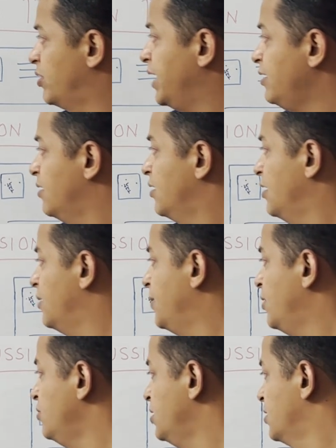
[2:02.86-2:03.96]
get
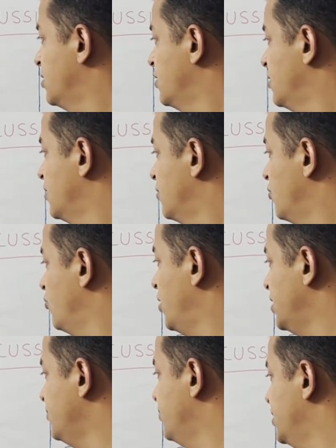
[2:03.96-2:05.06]
about
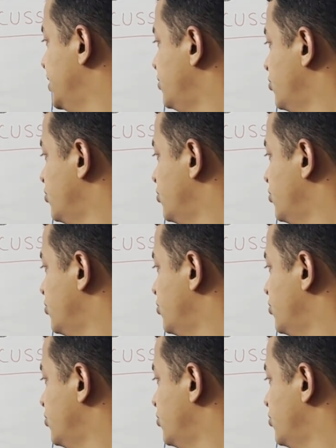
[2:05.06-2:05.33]
1 minute